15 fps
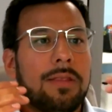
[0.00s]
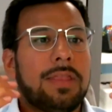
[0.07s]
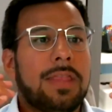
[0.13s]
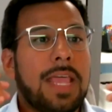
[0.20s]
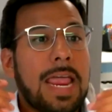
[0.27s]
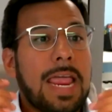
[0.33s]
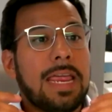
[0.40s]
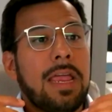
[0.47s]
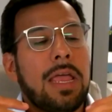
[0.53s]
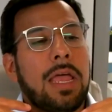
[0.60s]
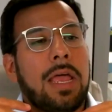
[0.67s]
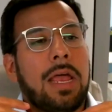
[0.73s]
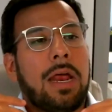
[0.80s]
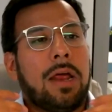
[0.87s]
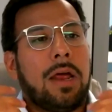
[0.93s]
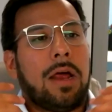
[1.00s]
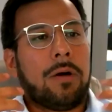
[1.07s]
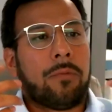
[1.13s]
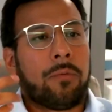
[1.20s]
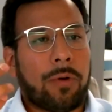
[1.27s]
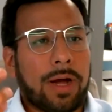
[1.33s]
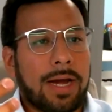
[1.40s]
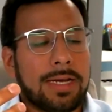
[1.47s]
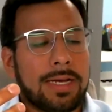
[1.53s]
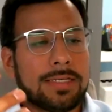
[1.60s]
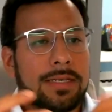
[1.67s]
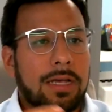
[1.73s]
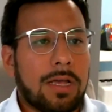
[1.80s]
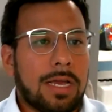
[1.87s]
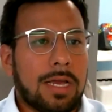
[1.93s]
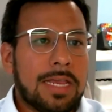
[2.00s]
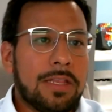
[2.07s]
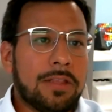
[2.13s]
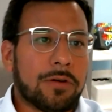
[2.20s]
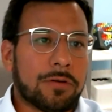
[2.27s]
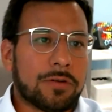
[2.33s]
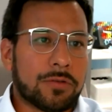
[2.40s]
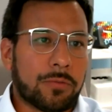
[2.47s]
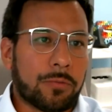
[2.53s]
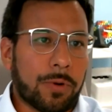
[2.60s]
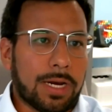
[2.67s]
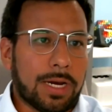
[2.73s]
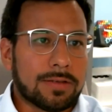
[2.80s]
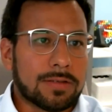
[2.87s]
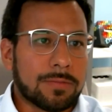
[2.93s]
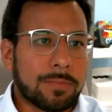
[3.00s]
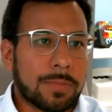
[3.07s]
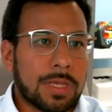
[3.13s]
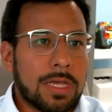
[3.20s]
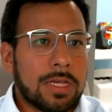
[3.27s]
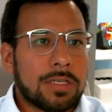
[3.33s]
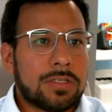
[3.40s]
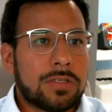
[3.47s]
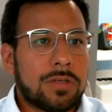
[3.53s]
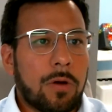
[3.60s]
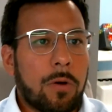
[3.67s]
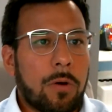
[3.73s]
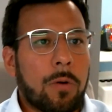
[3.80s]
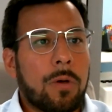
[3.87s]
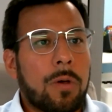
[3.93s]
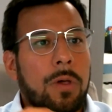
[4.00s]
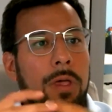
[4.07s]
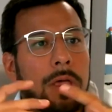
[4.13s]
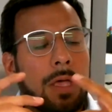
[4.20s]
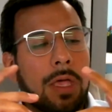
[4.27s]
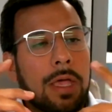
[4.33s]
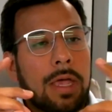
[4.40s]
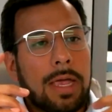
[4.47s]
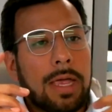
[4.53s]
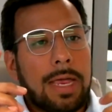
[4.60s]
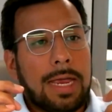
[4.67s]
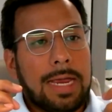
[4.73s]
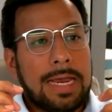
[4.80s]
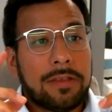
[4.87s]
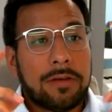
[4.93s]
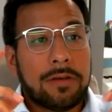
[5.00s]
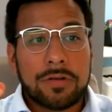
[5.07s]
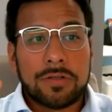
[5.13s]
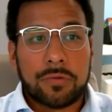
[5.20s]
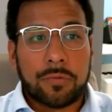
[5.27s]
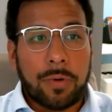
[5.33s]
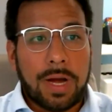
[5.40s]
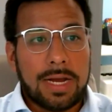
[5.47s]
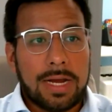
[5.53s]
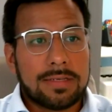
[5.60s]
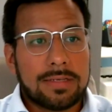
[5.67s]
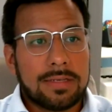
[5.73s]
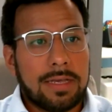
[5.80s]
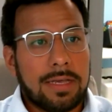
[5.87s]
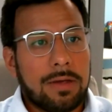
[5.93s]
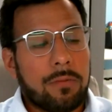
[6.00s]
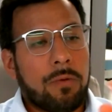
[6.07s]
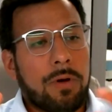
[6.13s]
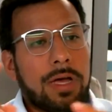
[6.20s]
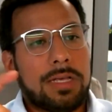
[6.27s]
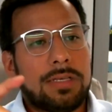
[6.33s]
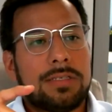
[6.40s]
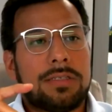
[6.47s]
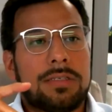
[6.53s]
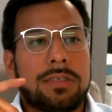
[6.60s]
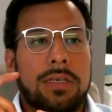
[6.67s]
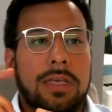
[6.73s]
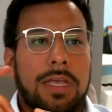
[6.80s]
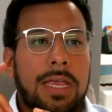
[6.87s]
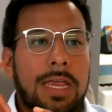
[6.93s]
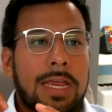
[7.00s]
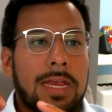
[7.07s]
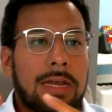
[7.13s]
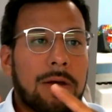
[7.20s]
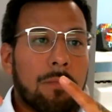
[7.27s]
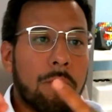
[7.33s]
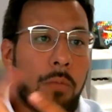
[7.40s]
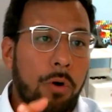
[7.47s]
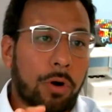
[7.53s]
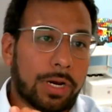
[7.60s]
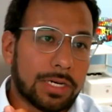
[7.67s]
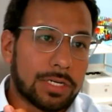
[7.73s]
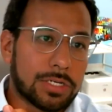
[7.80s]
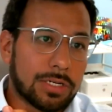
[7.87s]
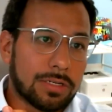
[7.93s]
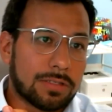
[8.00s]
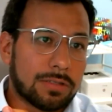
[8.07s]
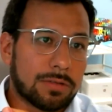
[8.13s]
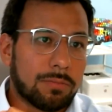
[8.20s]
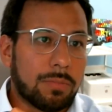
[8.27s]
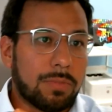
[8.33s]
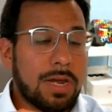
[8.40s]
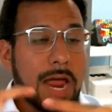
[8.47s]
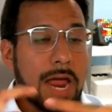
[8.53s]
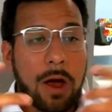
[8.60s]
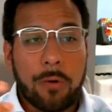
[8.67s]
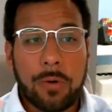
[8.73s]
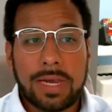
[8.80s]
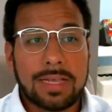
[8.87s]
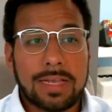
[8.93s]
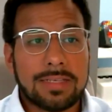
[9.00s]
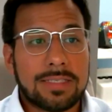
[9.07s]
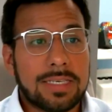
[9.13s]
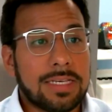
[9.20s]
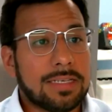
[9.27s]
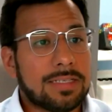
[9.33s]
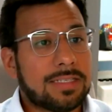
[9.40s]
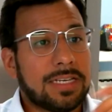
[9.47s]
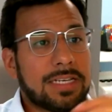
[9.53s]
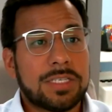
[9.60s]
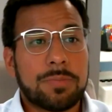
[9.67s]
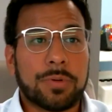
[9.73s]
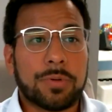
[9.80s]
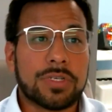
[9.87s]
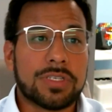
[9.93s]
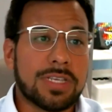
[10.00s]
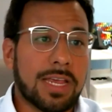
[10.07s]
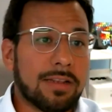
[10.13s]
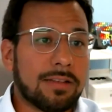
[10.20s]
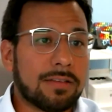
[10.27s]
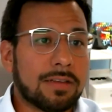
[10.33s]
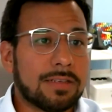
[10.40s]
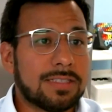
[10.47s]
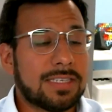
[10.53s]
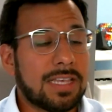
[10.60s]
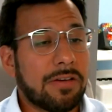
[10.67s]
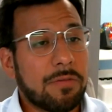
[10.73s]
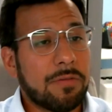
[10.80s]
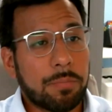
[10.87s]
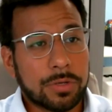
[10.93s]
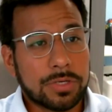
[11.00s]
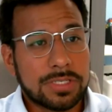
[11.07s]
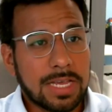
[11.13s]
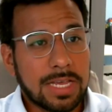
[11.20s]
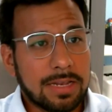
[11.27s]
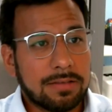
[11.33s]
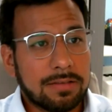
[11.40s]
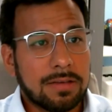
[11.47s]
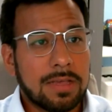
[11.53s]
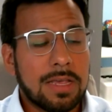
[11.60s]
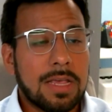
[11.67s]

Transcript: they raised interest rates. So interest rates was in mortgages. Now we can see 6%, 7%,